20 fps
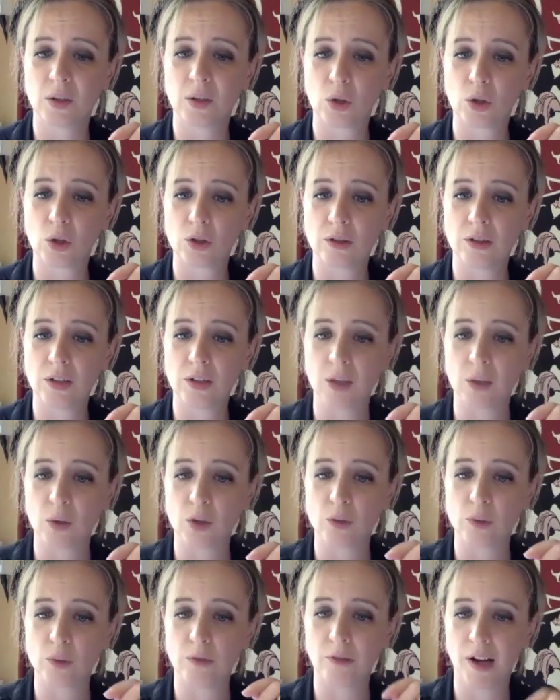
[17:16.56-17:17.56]
you know
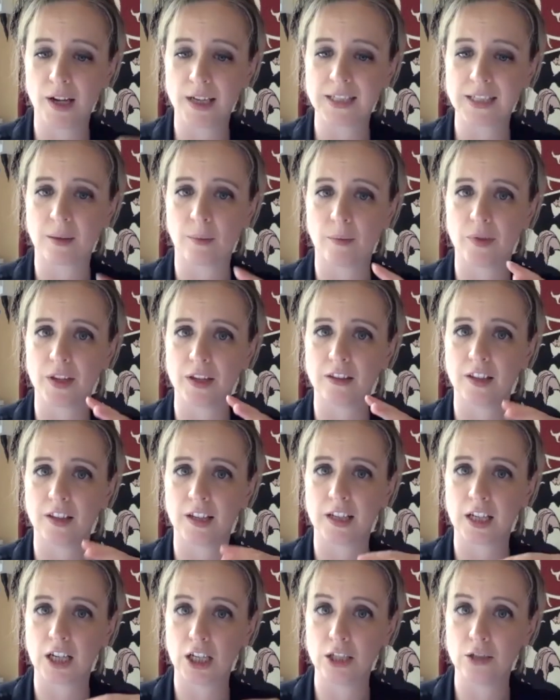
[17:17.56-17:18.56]
could we write something that
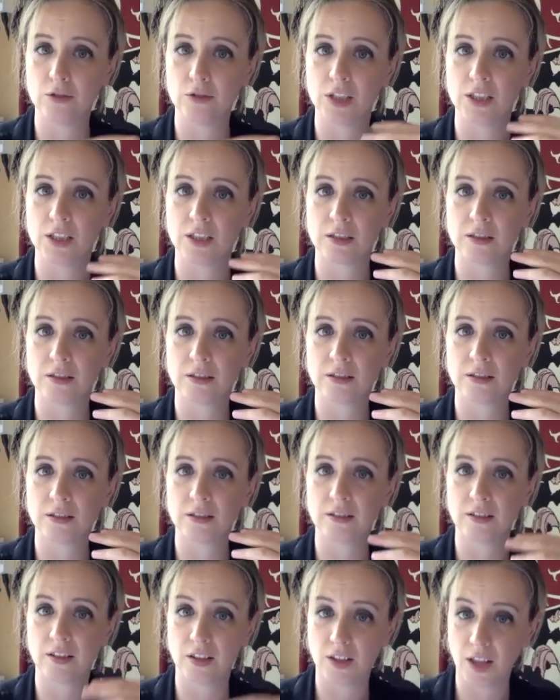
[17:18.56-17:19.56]
included
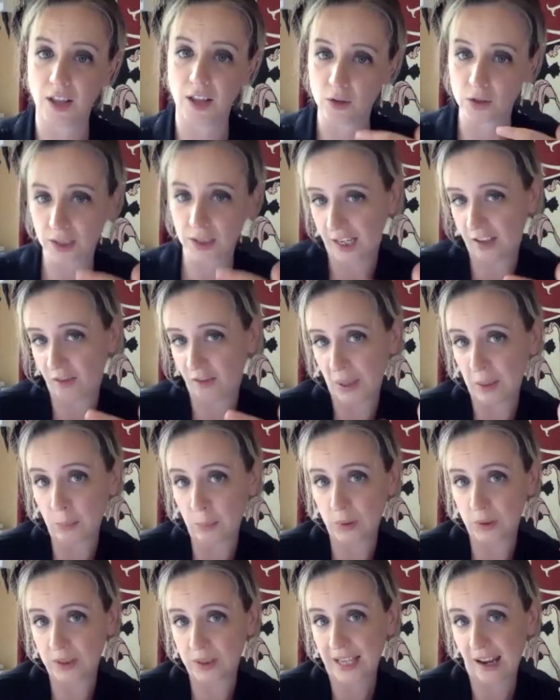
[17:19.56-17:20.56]
those kind of
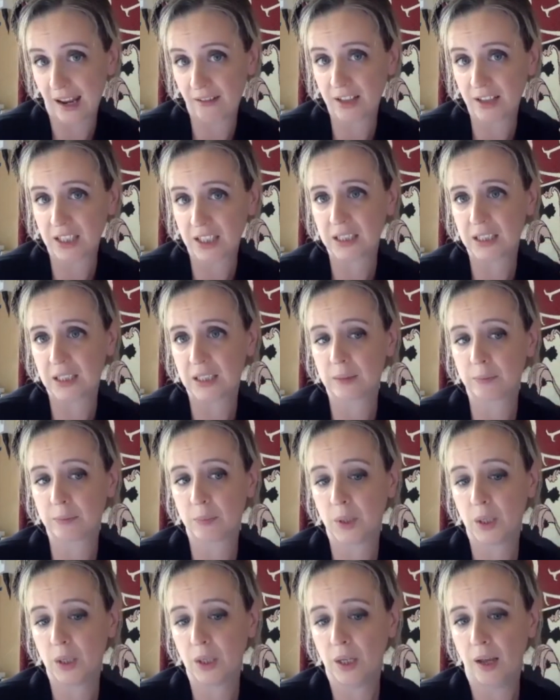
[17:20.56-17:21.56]
people as characters
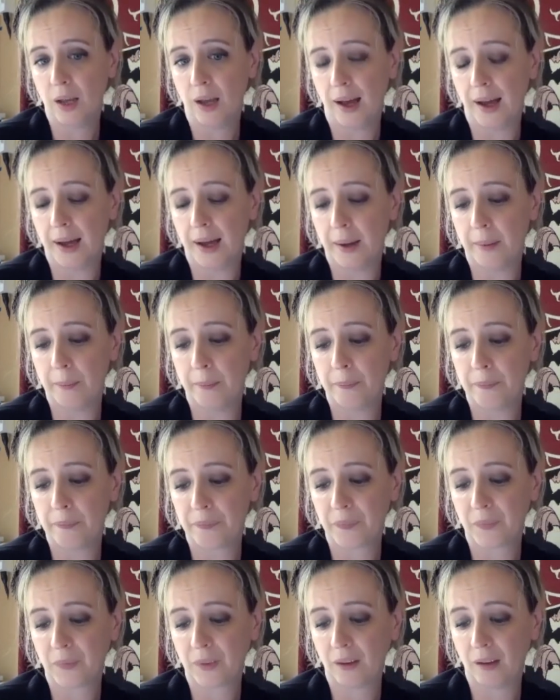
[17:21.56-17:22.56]
um,
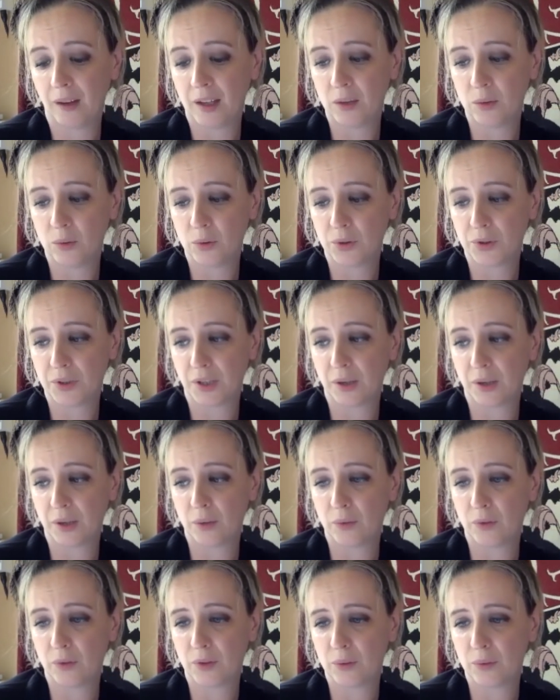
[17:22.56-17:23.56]
and
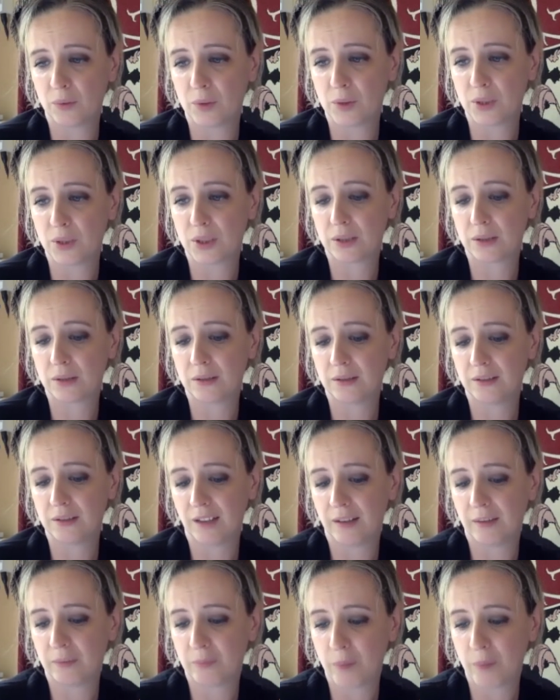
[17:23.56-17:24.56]
also that was
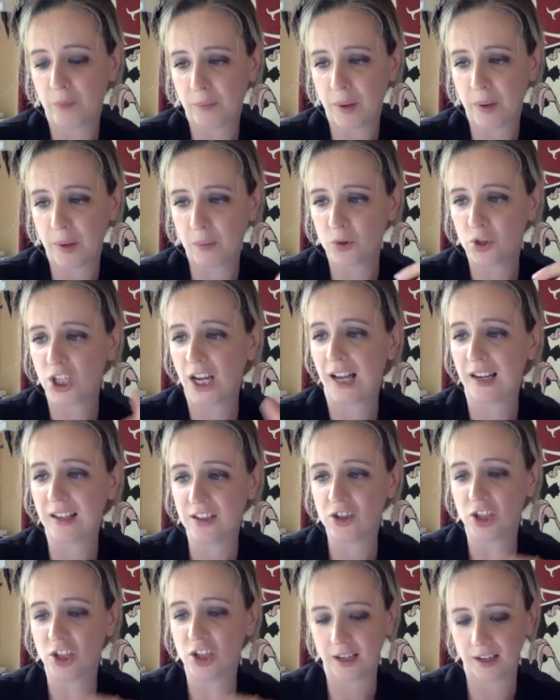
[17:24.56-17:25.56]
a bit more
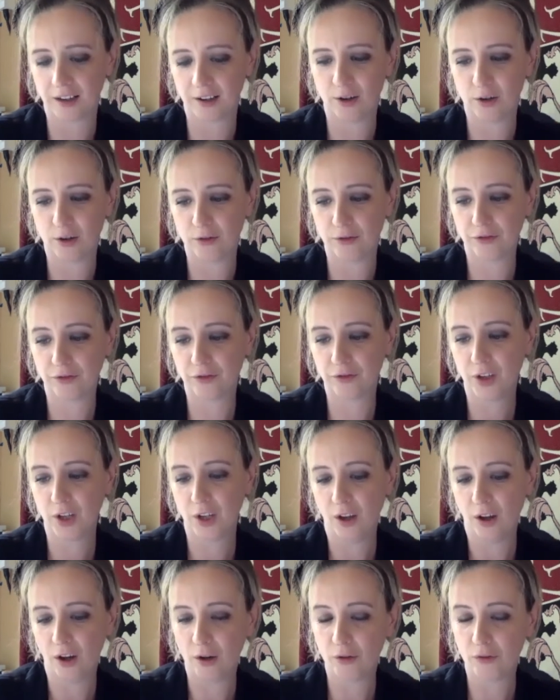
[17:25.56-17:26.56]
challenging of
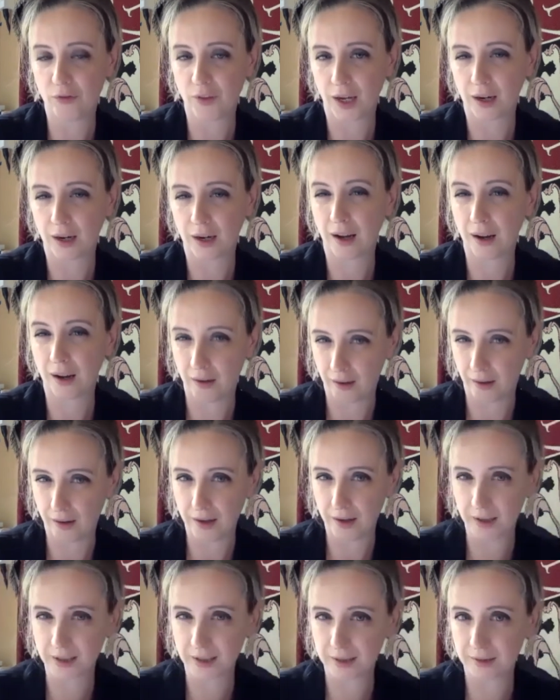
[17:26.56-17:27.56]
of that
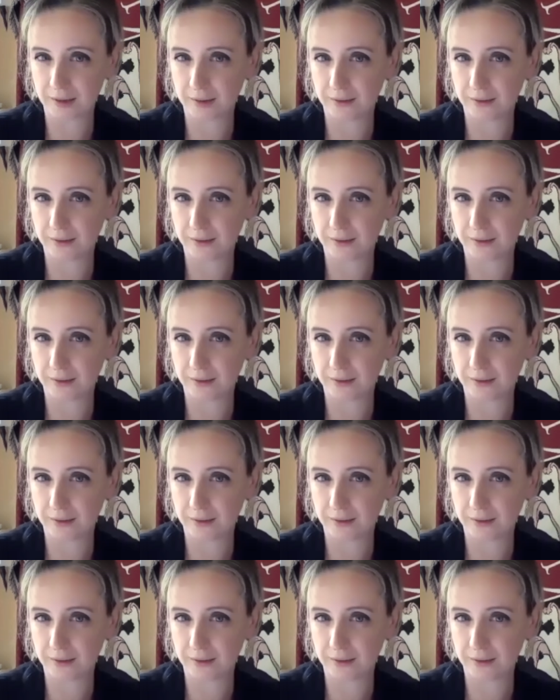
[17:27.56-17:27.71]
class